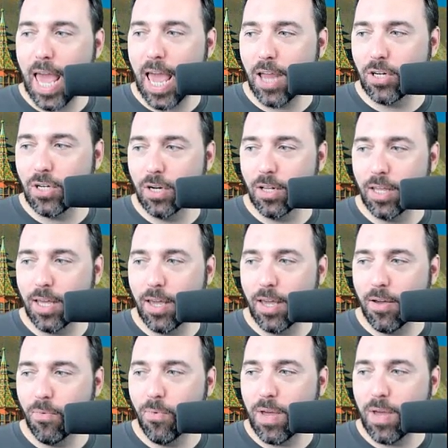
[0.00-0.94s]
So
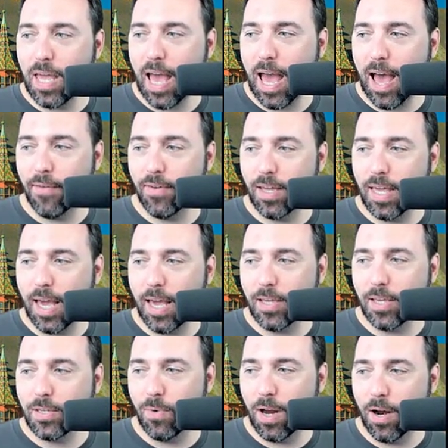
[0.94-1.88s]
occasionally we
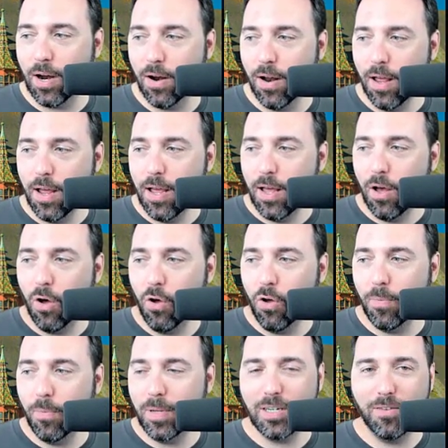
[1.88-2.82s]
have a case
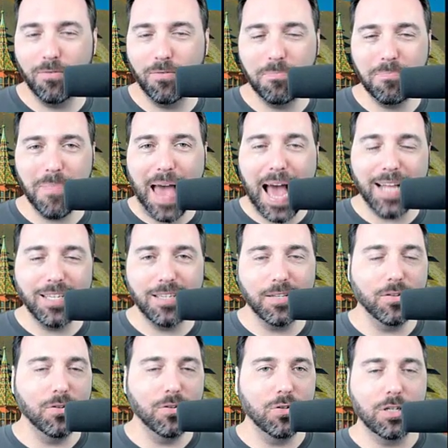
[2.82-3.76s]
where a whole bunch
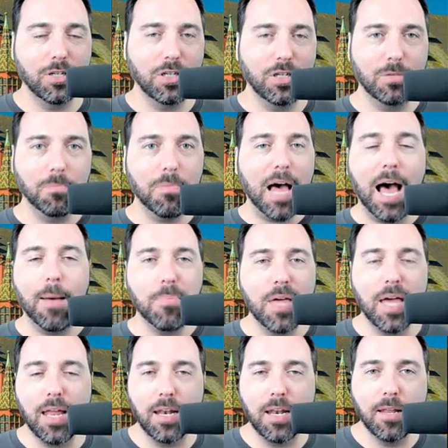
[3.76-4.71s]
of bad
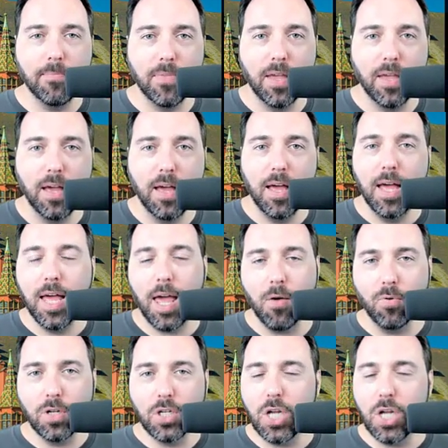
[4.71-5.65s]
solutions just pop in.
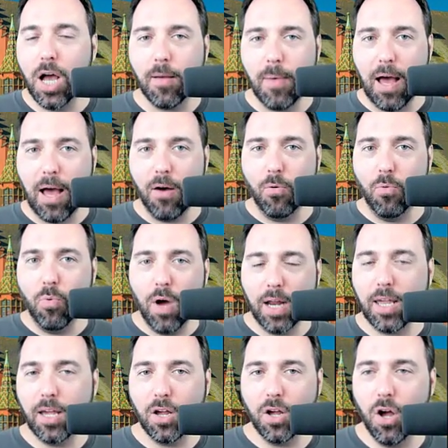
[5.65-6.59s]
And we'll
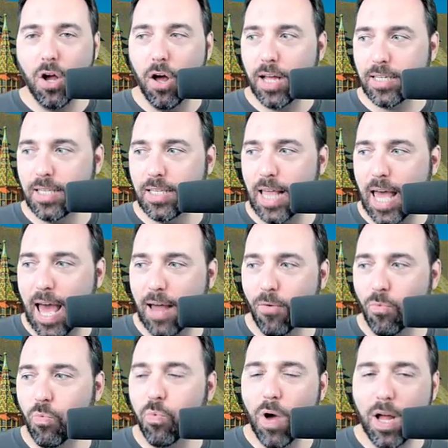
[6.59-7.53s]
talk about what can
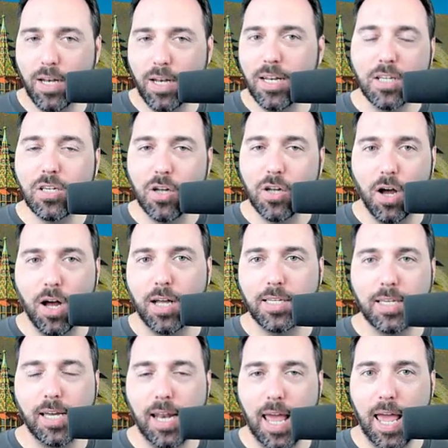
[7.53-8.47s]
cause that,
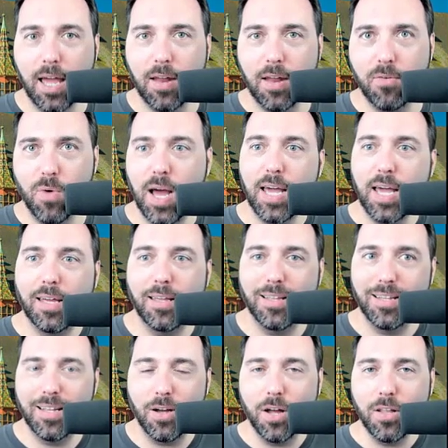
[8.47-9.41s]
what does cause it,
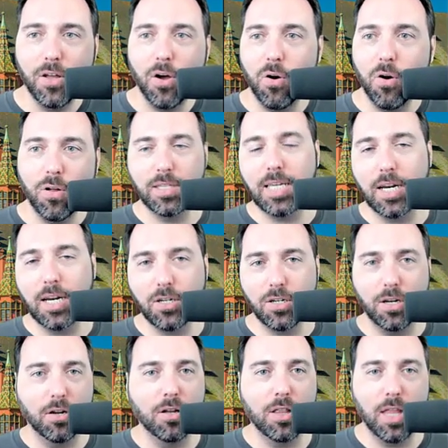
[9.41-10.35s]
and why, on the
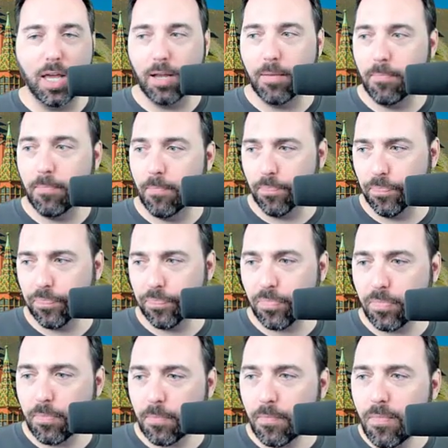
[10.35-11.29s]
whole, it's actually a good
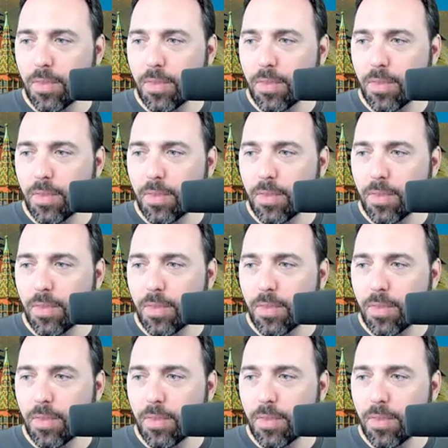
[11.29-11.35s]
thing.